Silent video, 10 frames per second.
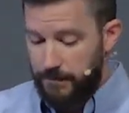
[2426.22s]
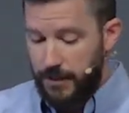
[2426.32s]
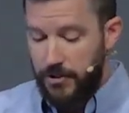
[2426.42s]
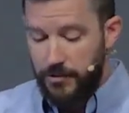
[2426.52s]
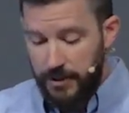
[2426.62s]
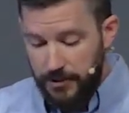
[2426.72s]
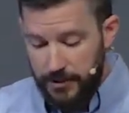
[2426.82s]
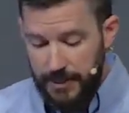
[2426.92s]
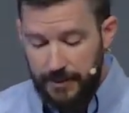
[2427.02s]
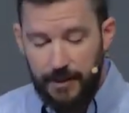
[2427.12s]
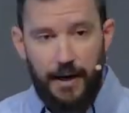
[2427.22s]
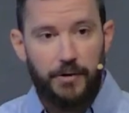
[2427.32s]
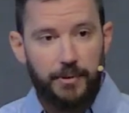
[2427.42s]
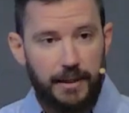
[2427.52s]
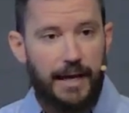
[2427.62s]
You can see that God
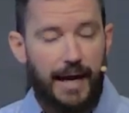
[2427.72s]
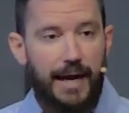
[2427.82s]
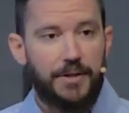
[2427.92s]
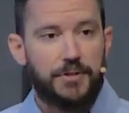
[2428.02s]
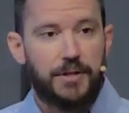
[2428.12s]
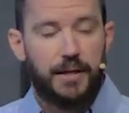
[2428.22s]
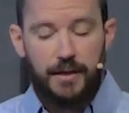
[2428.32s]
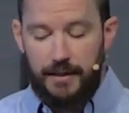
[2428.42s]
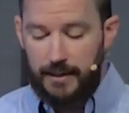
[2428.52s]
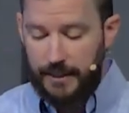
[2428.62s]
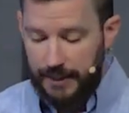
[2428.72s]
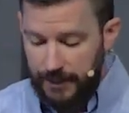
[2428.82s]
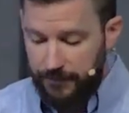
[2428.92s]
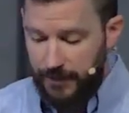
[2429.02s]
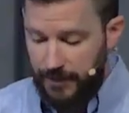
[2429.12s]
really has
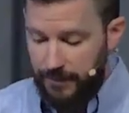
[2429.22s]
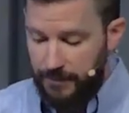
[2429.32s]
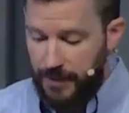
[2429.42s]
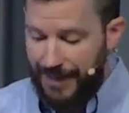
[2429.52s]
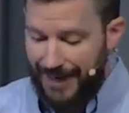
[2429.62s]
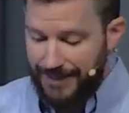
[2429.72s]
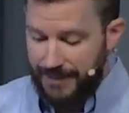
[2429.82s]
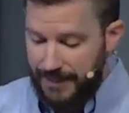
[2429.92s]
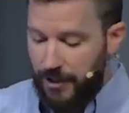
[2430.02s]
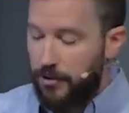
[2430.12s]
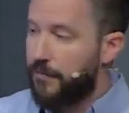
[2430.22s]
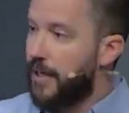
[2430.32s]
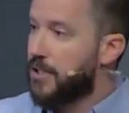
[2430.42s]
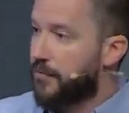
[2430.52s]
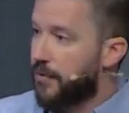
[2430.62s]
given him as a
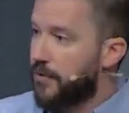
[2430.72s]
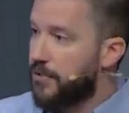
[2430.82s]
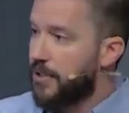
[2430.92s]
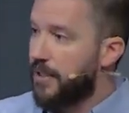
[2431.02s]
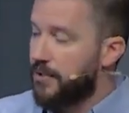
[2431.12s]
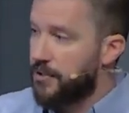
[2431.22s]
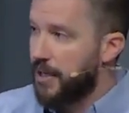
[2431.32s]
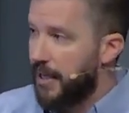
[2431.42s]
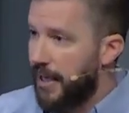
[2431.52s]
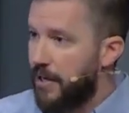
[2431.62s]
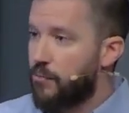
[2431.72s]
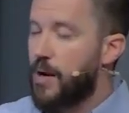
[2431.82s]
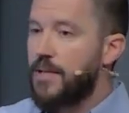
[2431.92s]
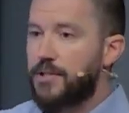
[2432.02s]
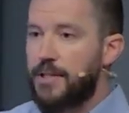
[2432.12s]
sacrifice for your sins and
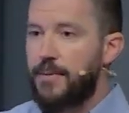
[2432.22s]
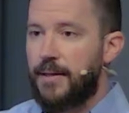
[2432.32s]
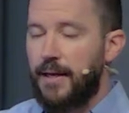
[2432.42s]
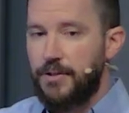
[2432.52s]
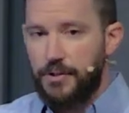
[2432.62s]
raised him again.